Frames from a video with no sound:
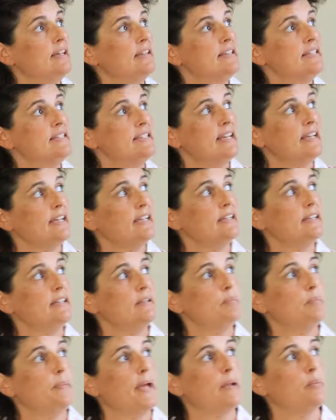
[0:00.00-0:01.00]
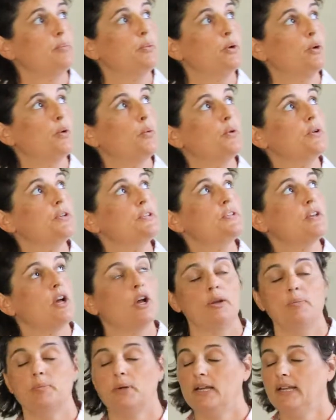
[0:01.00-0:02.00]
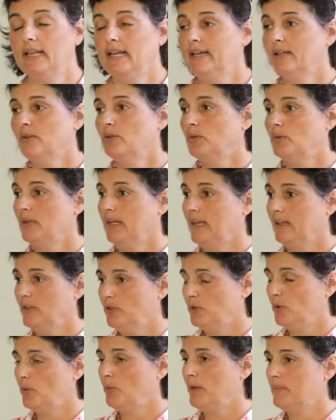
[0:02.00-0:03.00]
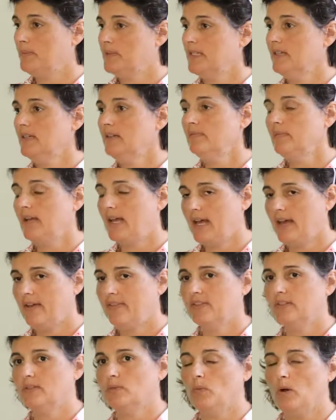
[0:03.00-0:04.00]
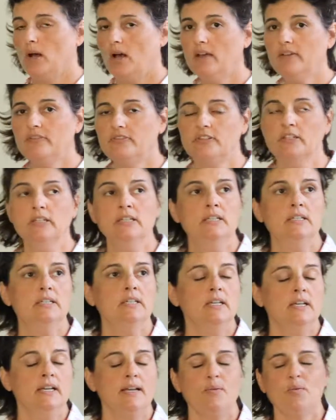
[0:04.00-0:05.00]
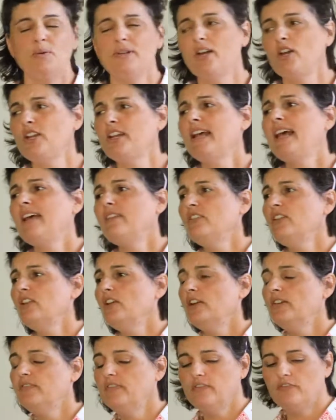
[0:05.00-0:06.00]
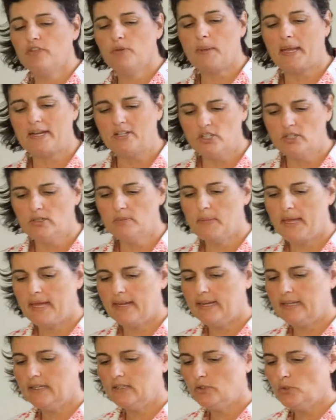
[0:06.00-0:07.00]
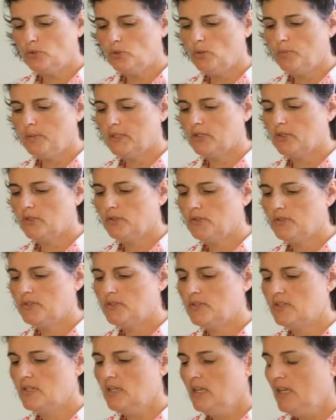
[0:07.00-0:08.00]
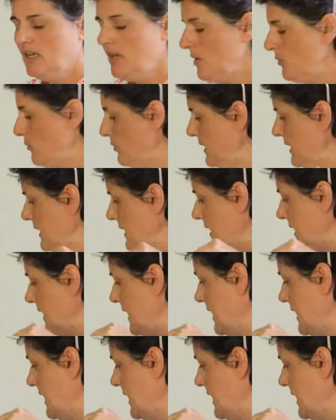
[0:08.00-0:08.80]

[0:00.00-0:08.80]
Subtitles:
The second bank book was owned by a lady called Eleanor Webster, Arthur's wife. We don't have a lot of information about Eleanor because really,